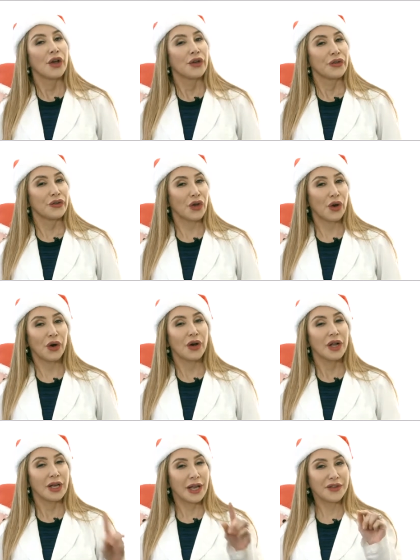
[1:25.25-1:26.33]
So
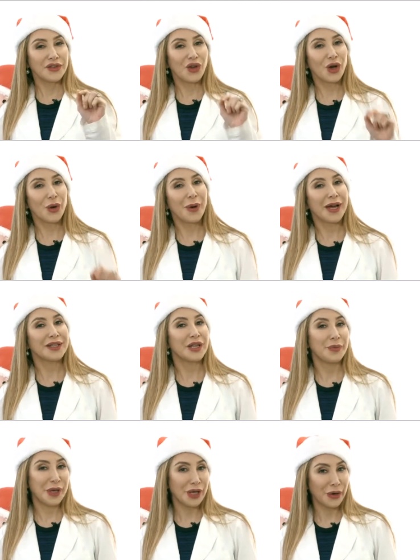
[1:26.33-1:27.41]
let's talk about the
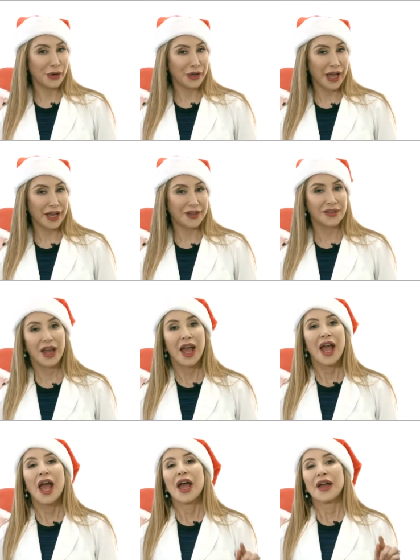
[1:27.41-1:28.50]
pillowcase.
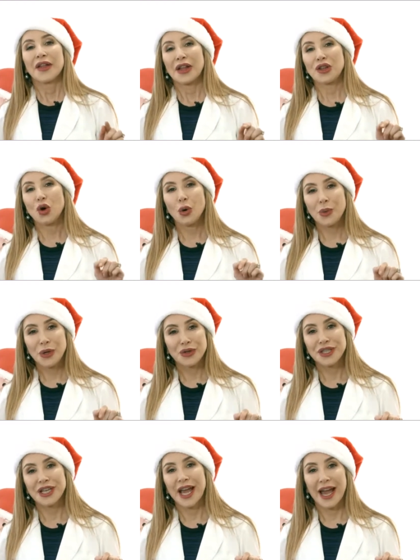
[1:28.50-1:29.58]
Your
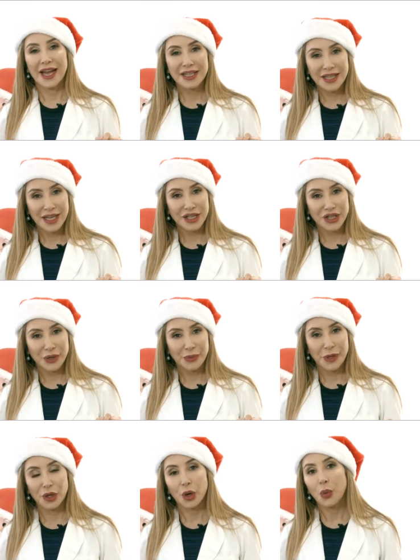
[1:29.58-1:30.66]
beauty anti-aging
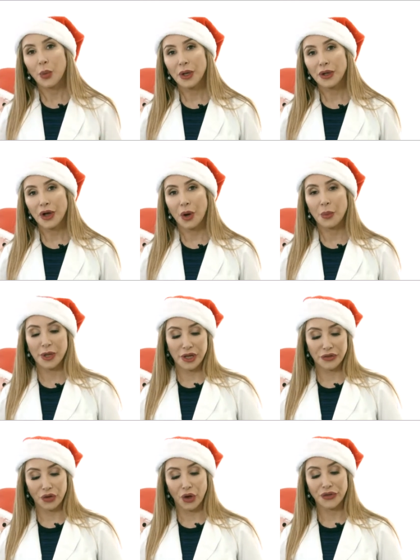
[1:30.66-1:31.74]
pillow will come with
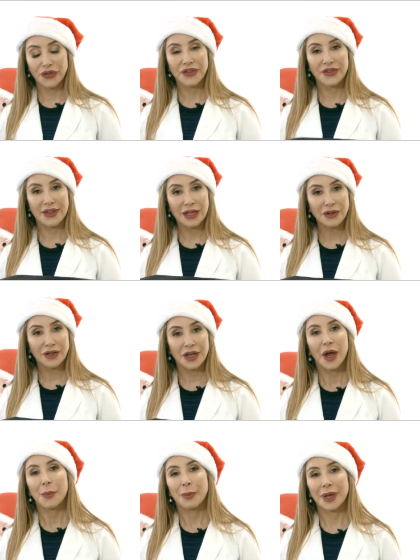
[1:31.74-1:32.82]
its own silk
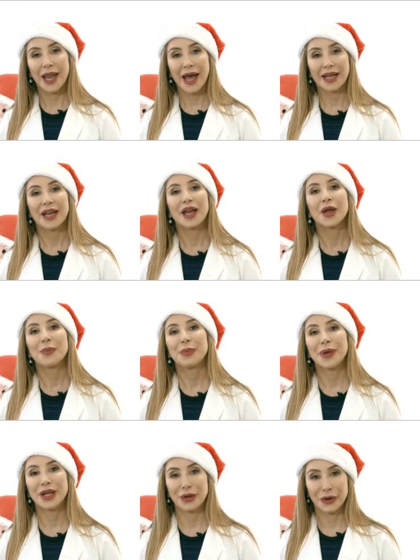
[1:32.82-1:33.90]
black
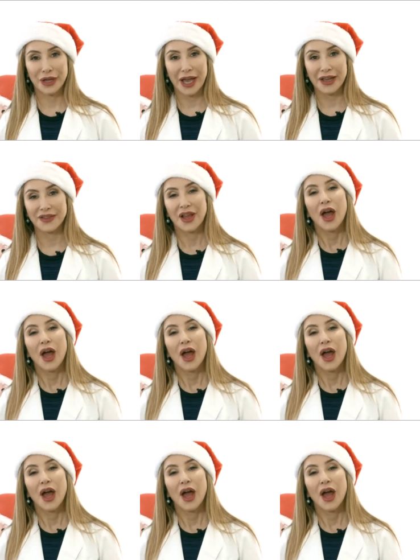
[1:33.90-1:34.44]
pillowcase.